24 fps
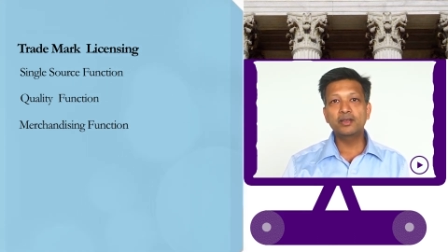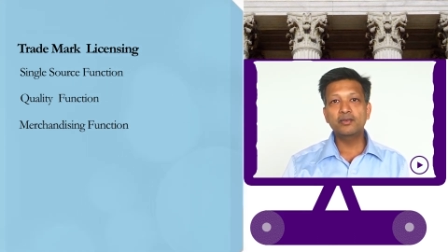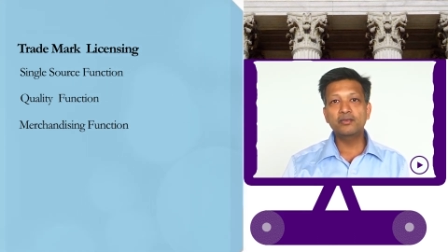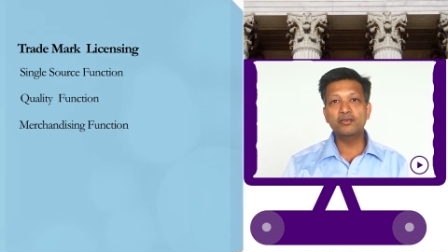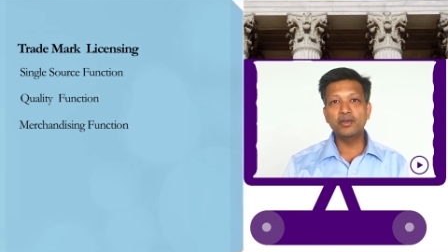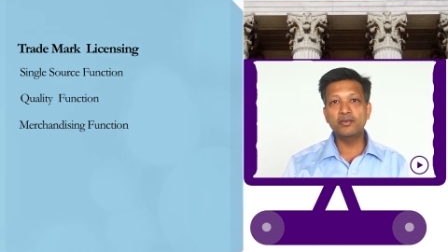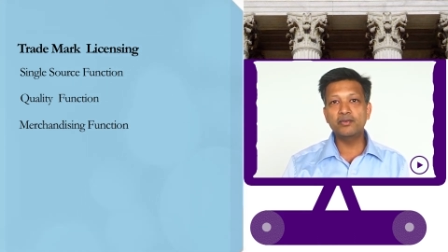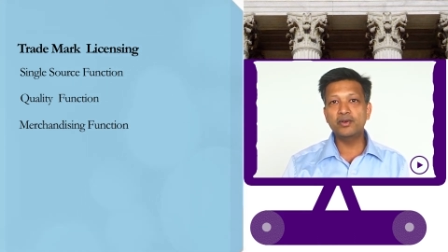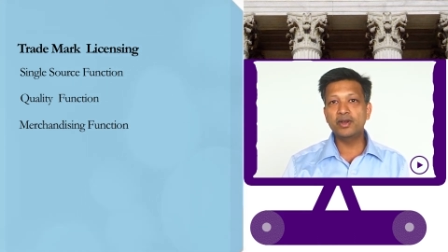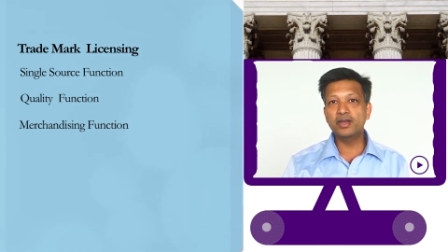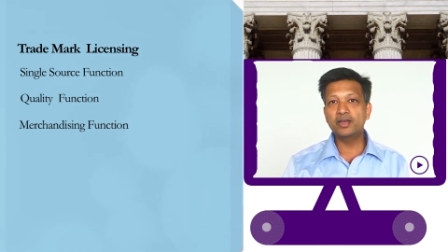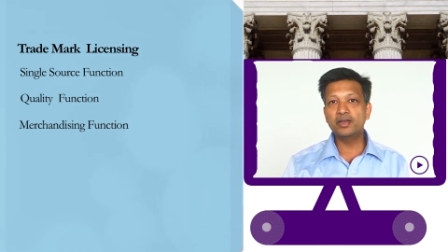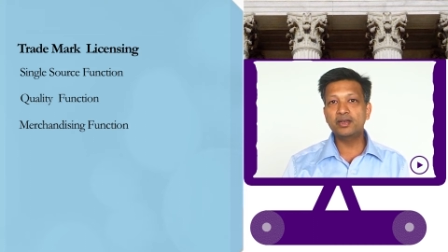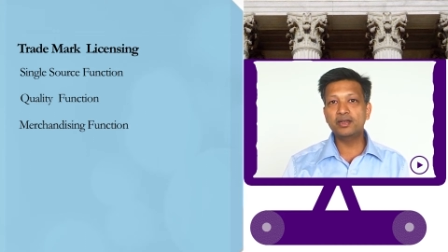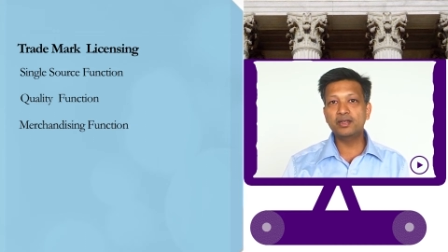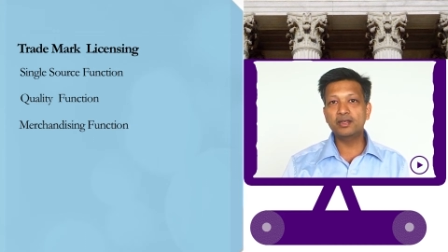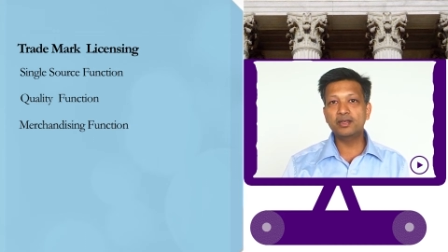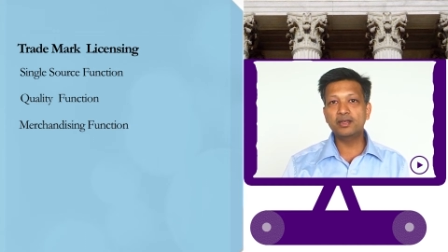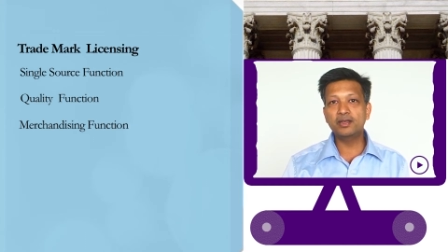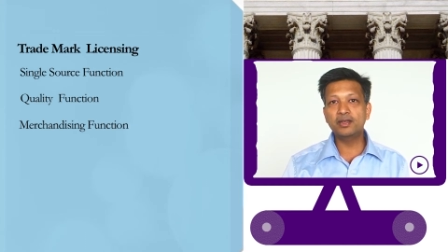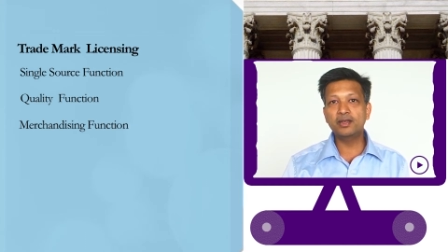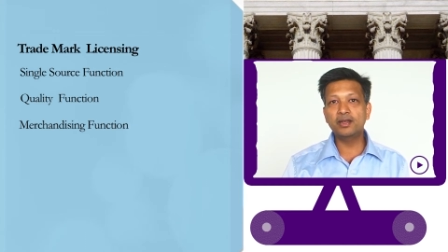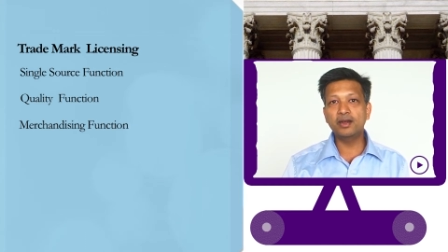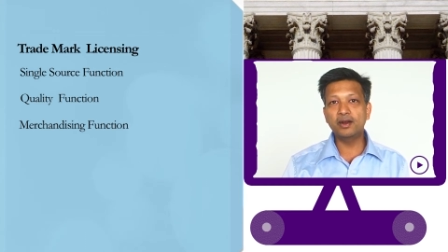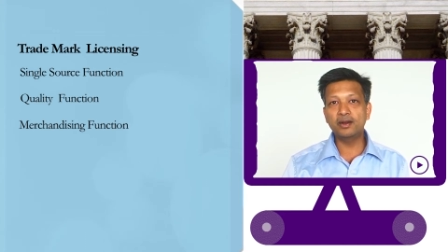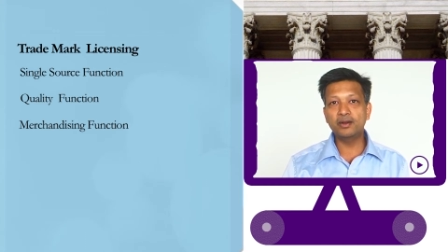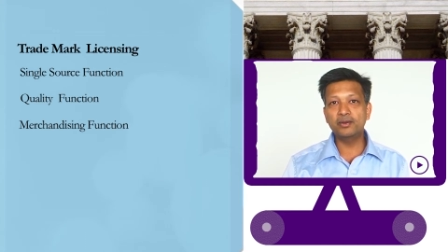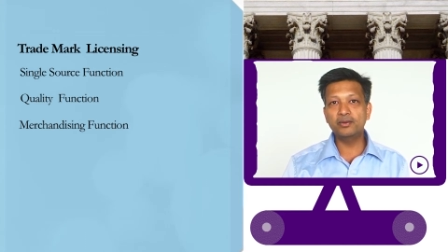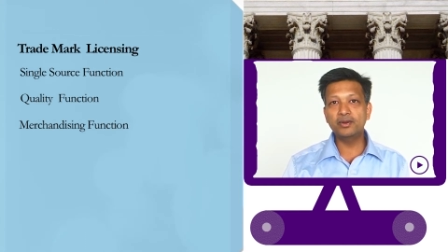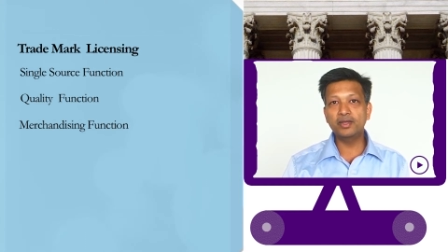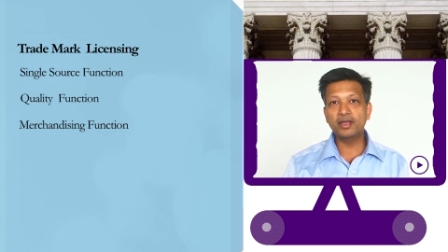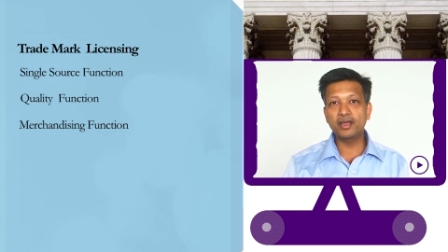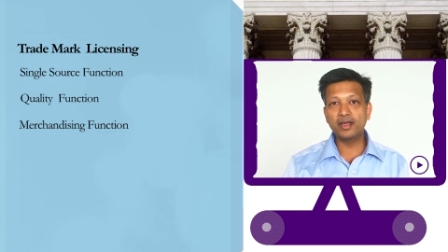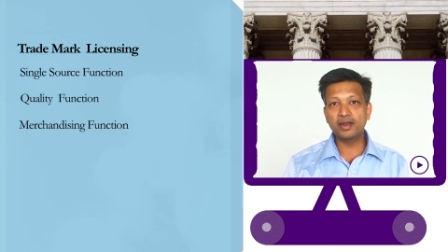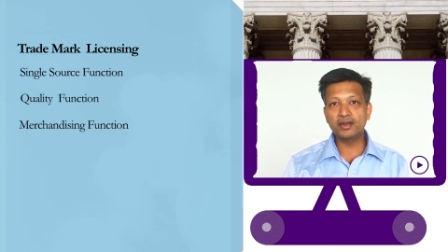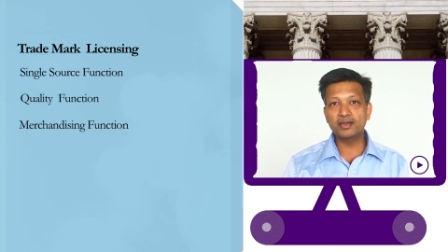favorite
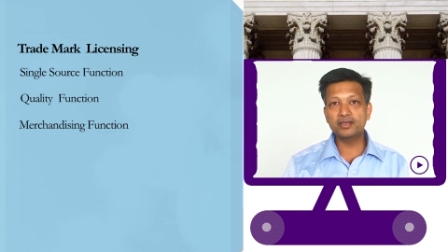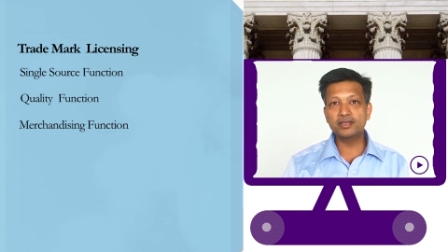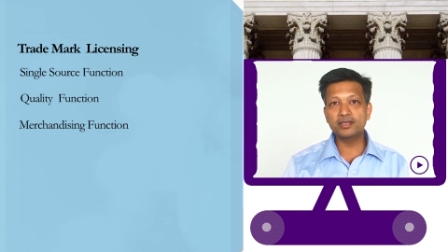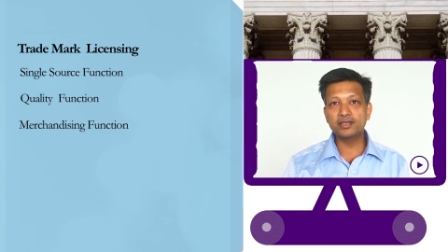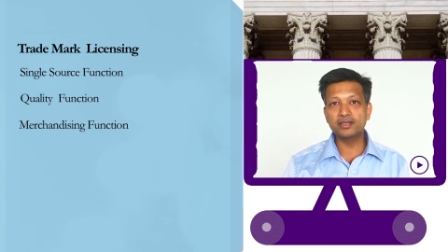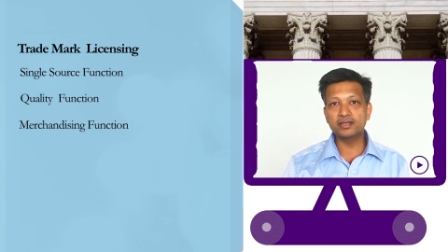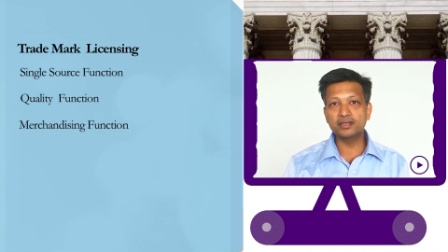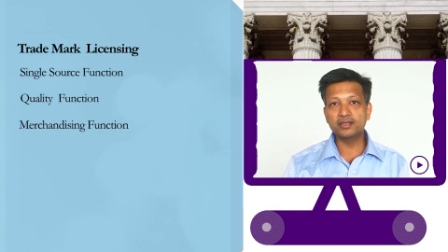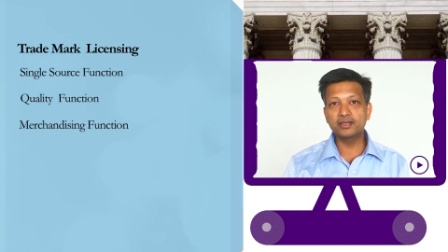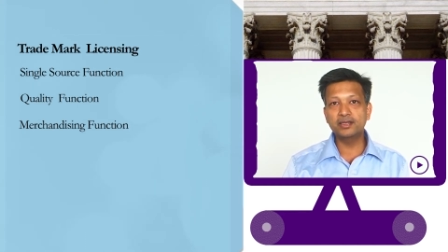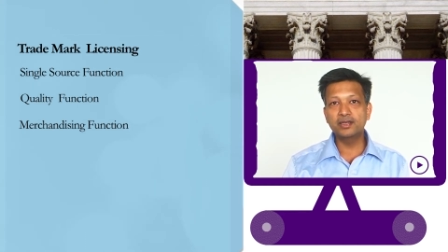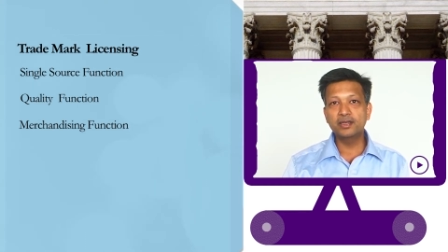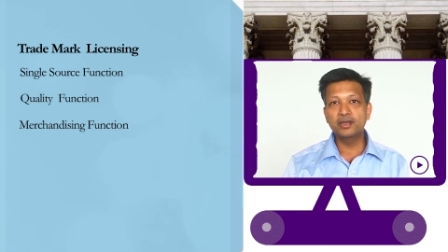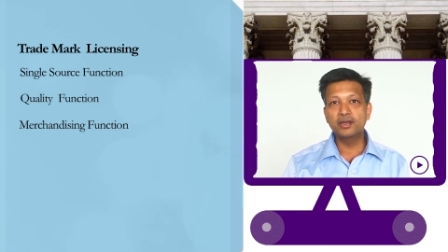cartoon character.